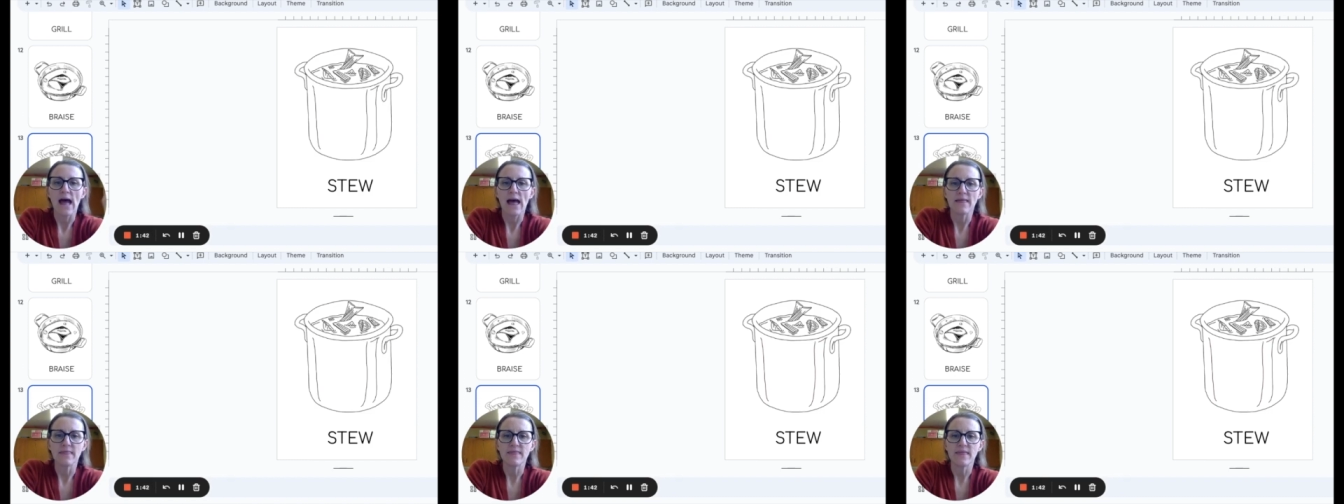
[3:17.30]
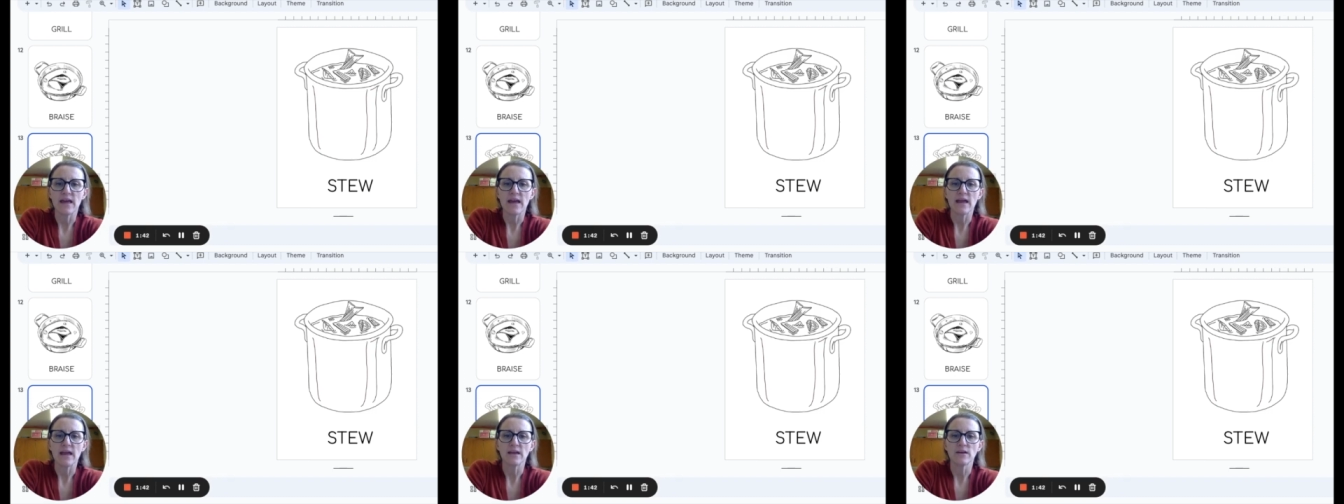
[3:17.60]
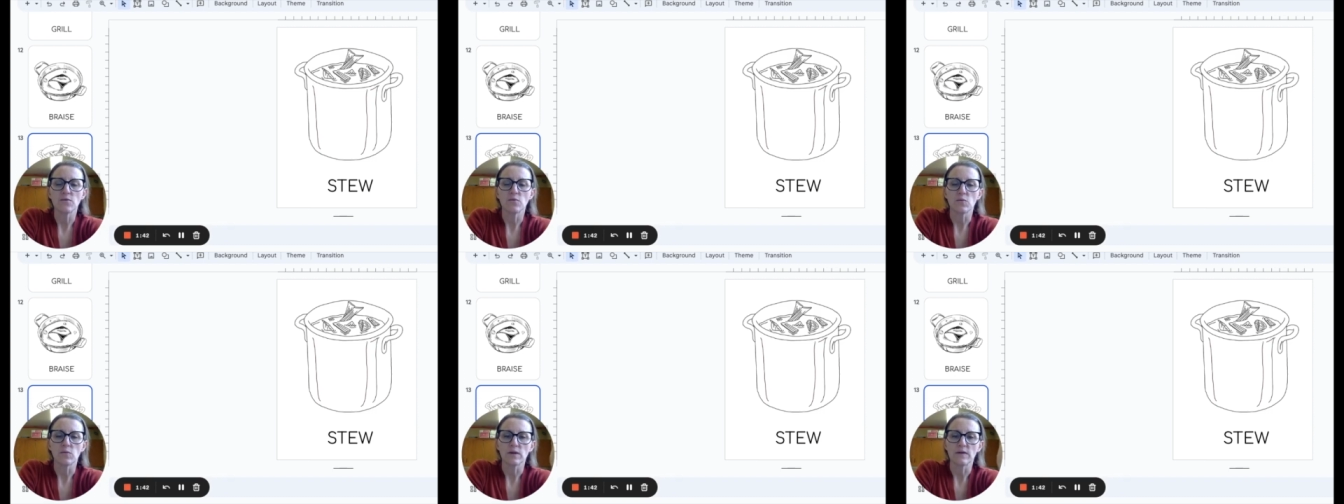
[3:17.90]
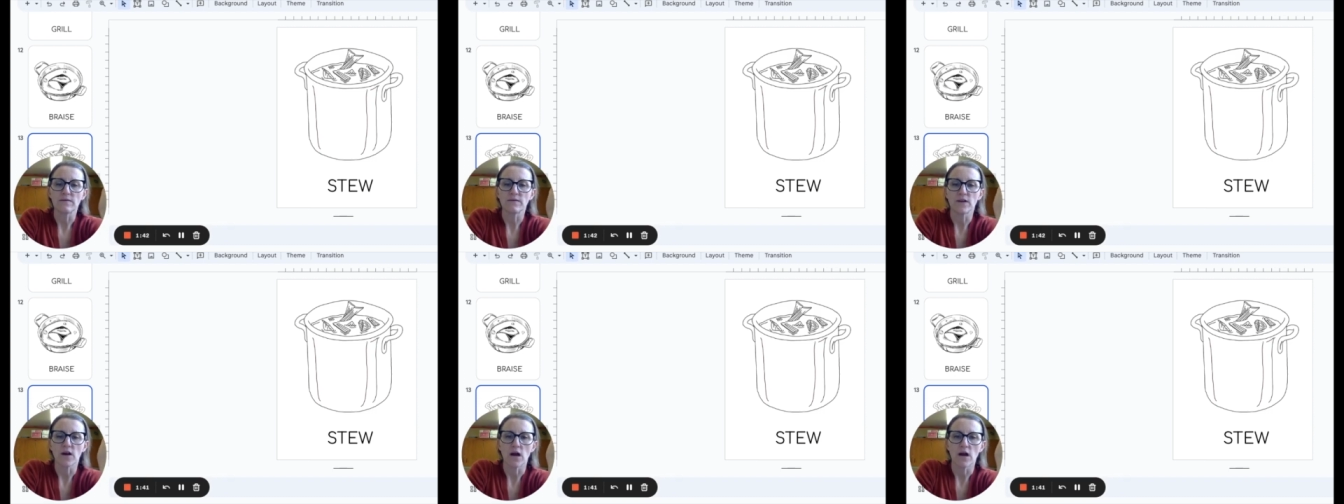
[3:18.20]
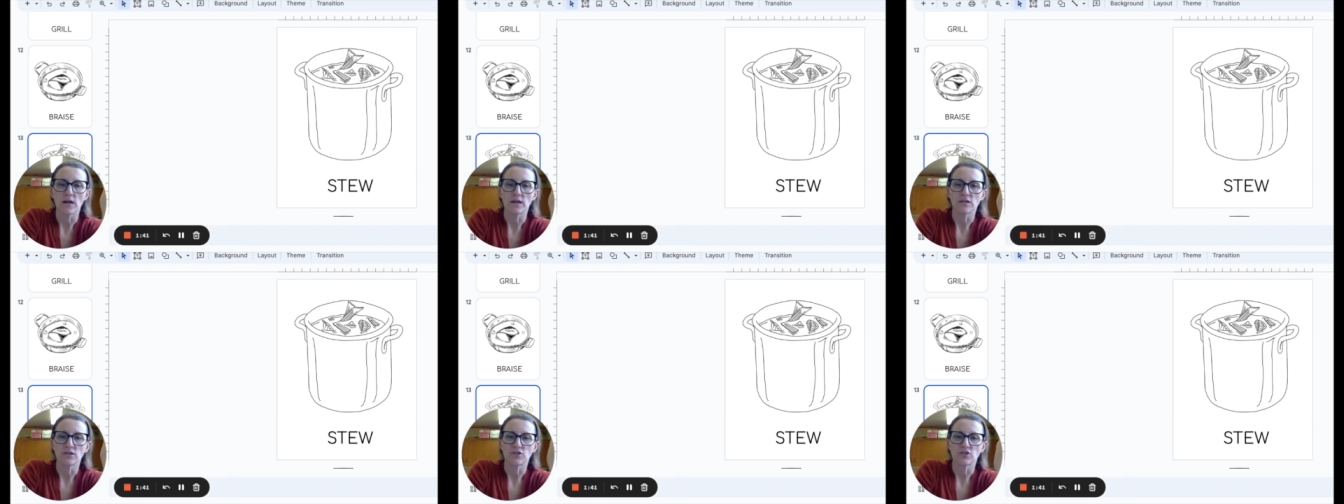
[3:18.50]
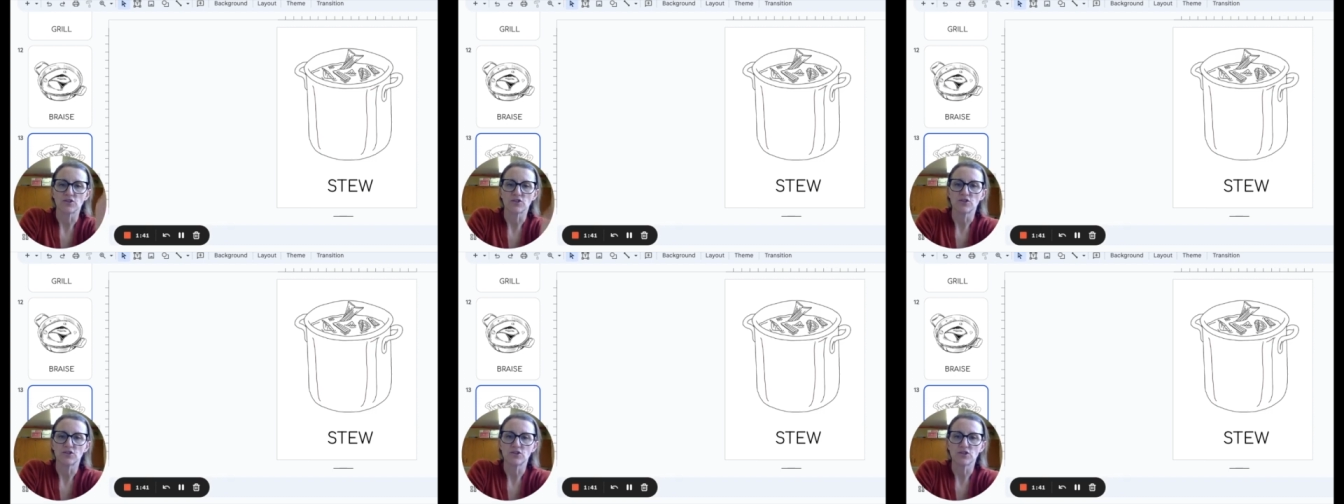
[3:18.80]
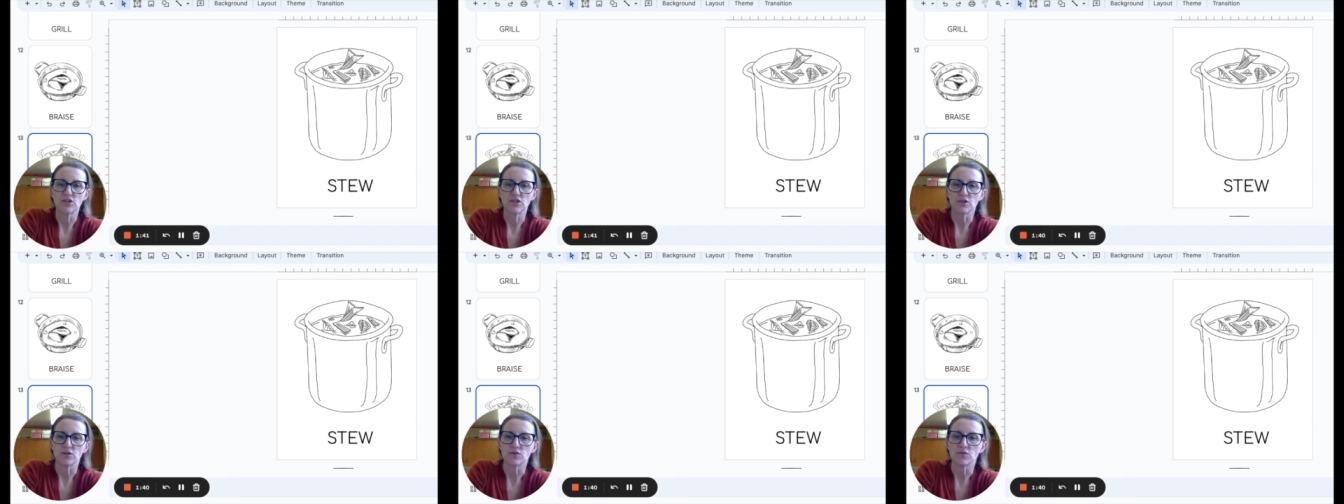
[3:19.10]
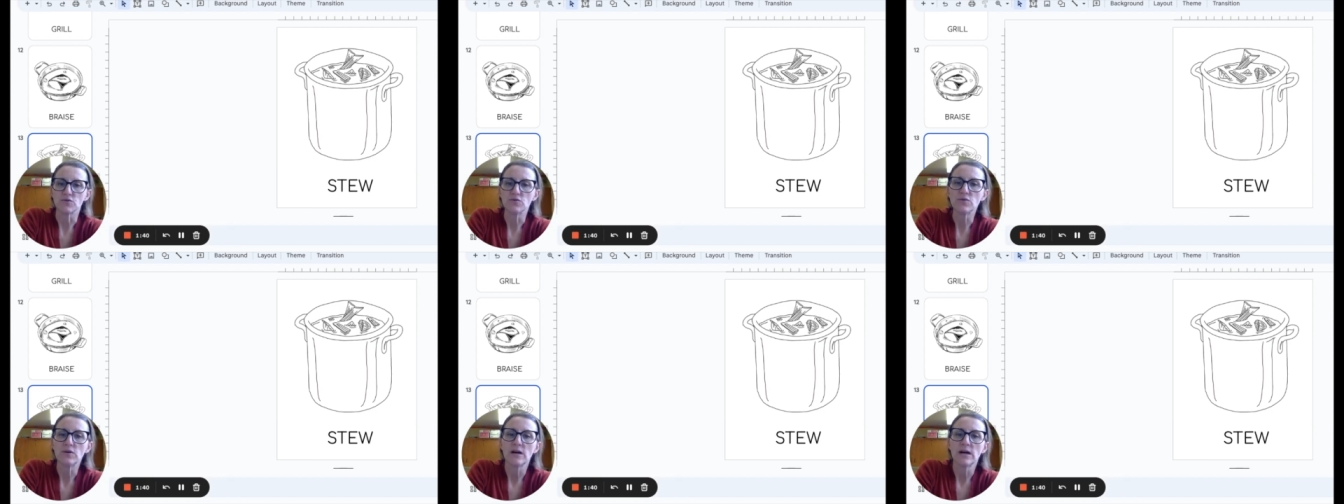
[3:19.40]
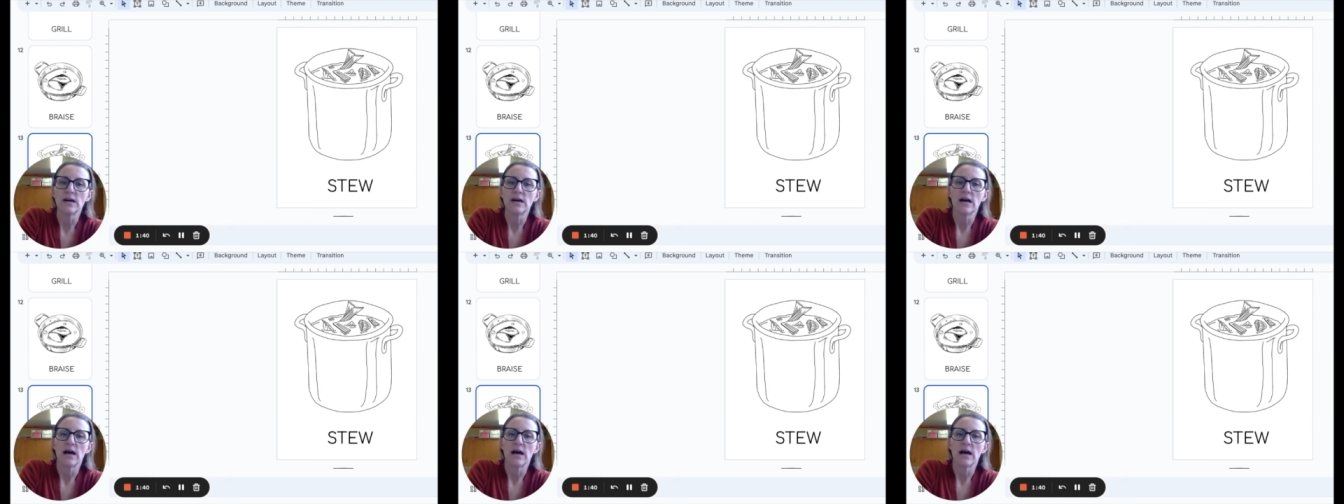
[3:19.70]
and then we've got stew